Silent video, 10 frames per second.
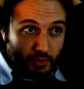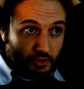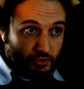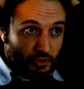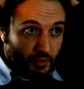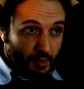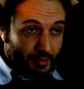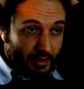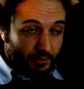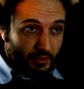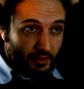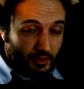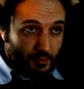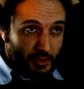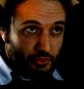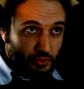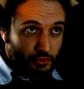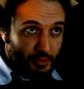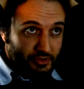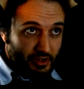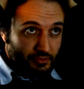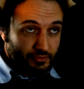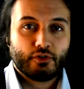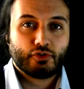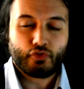when you talk about... Uh, am I talking to myself?